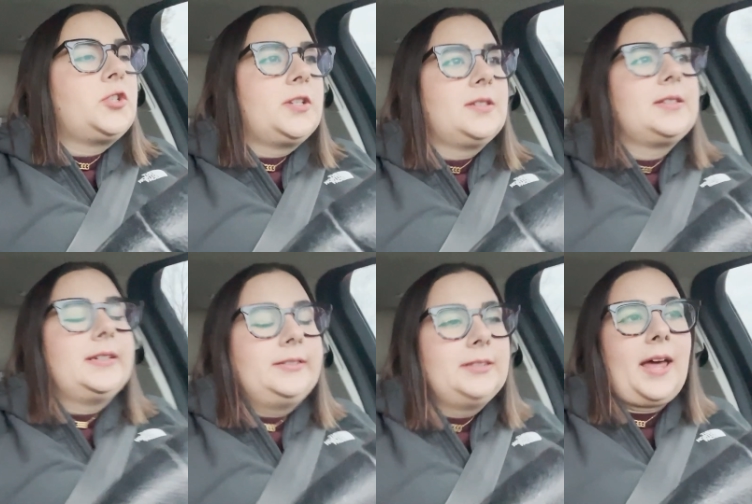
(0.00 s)
is
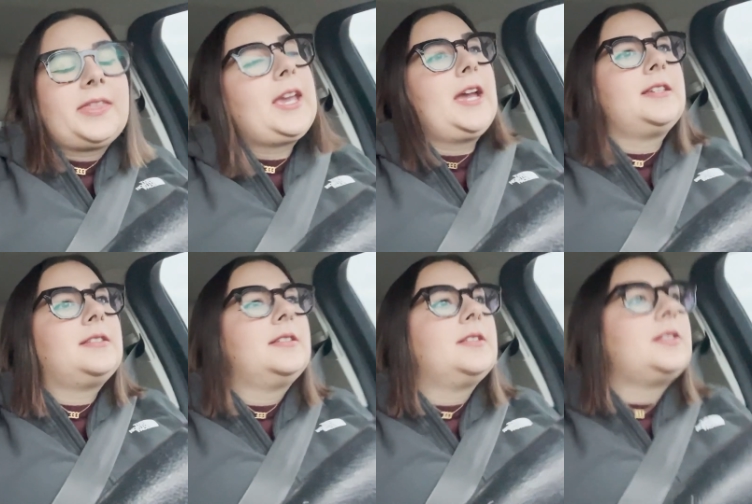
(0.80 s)
not the
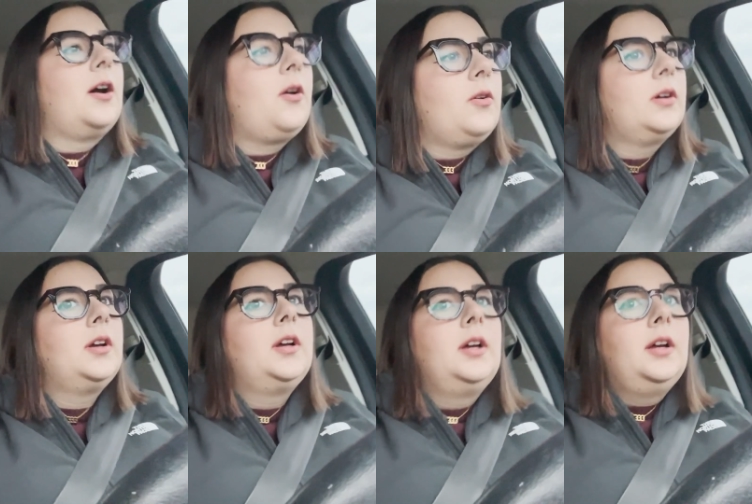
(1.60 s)
case so
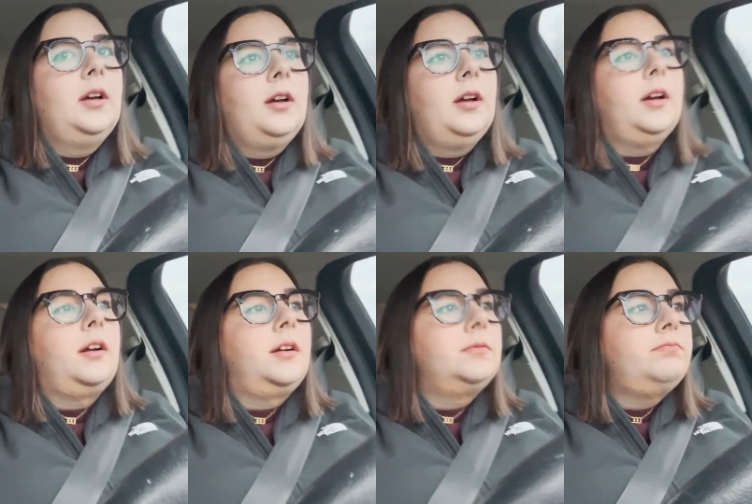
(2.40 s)

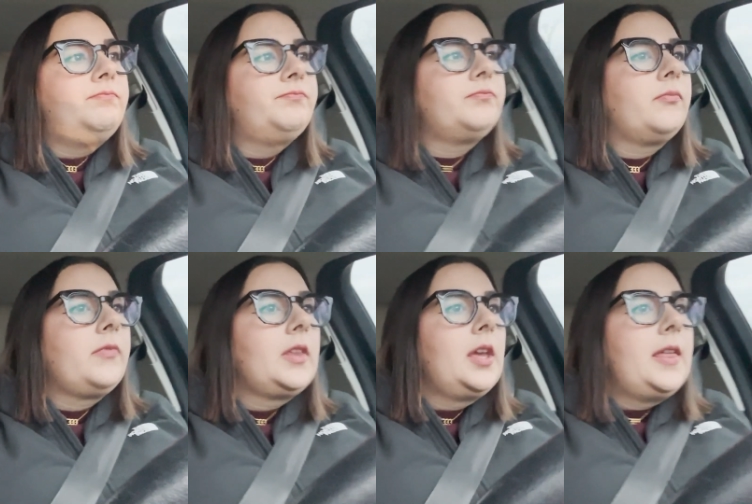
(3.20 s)

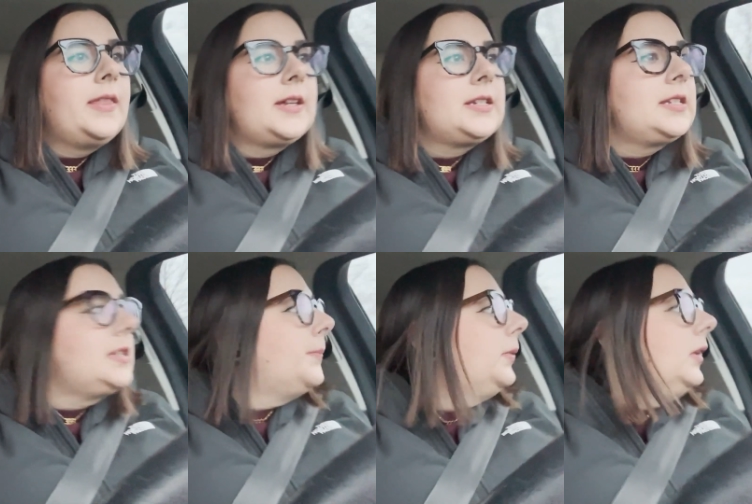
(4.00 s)
um, that is
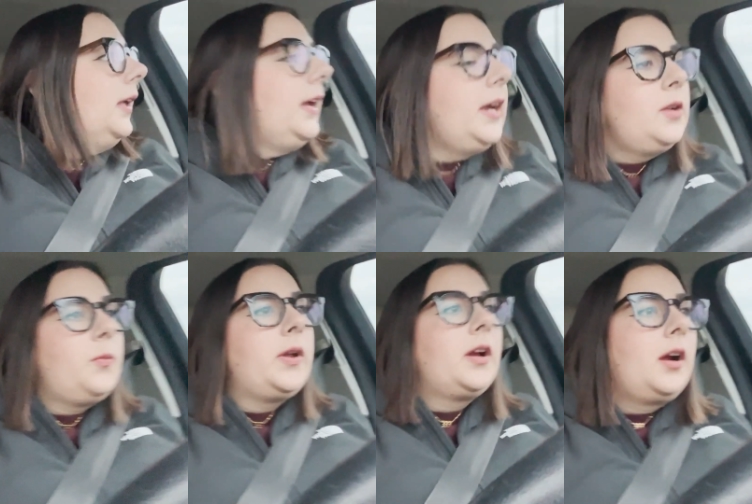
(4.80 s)
the plan
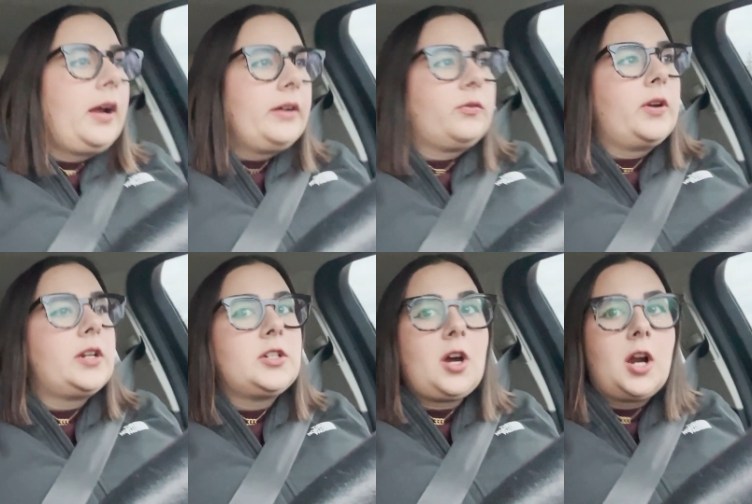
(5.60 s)
we are halfway
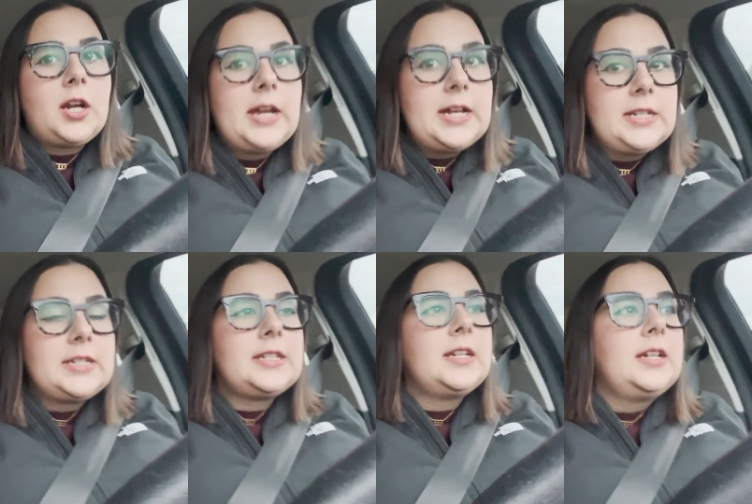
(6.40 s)
to Target
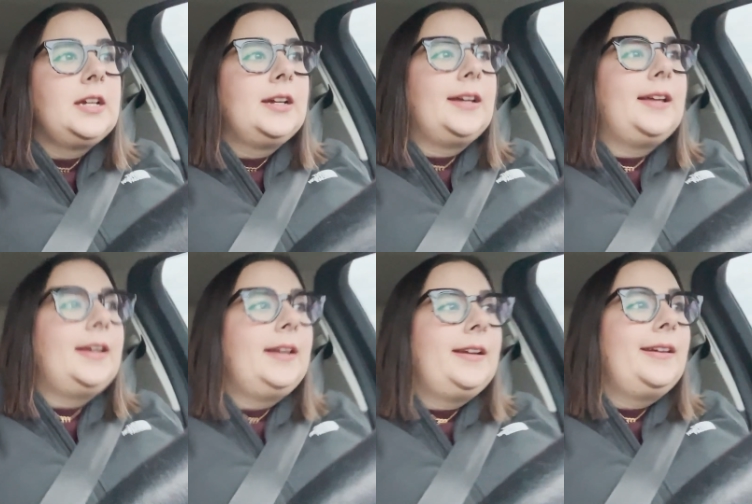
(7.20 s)

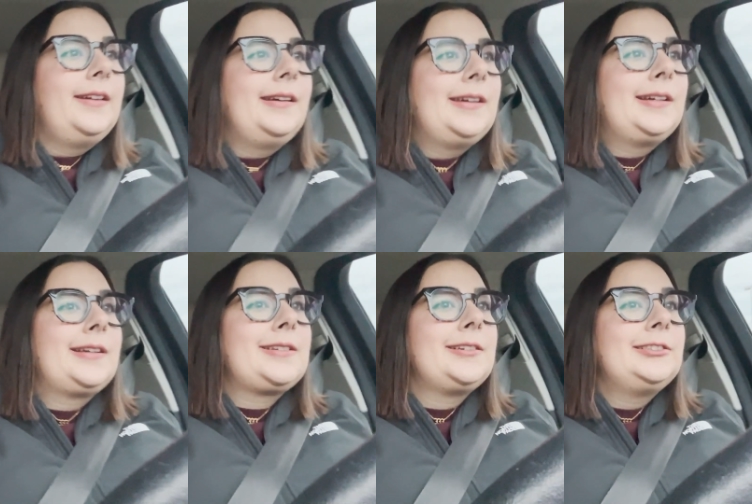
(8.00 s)

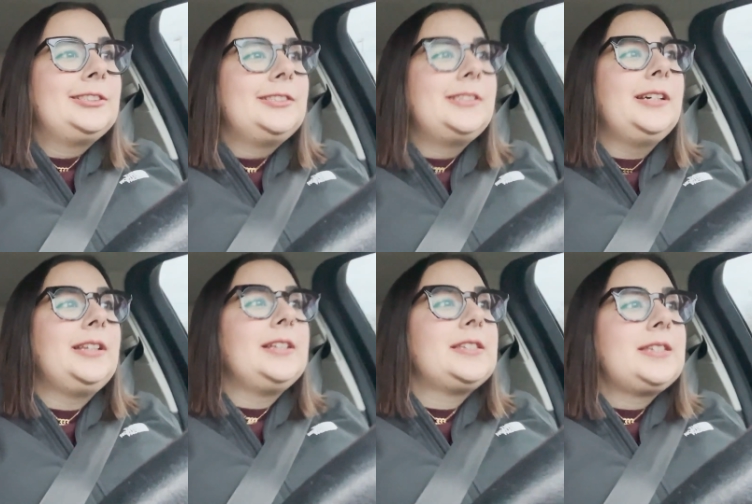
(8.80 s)
and yeah
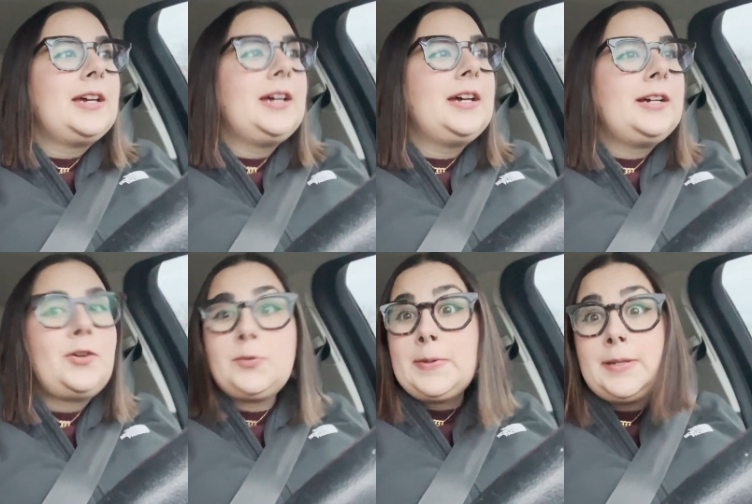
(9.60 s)
let's uh,
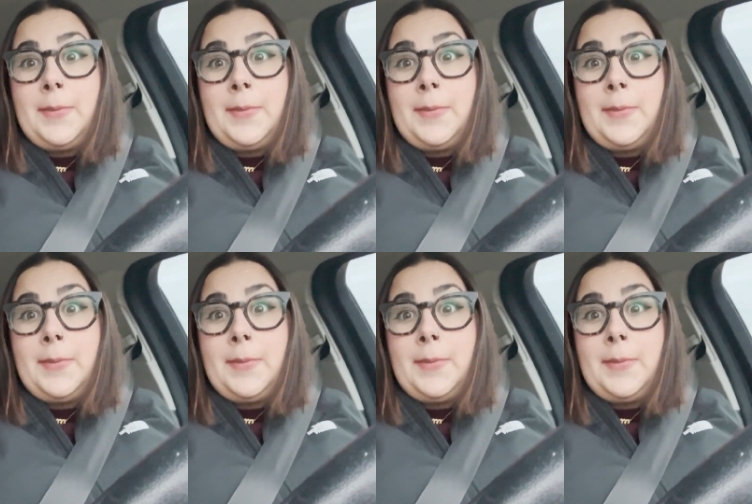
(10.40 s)
go spend some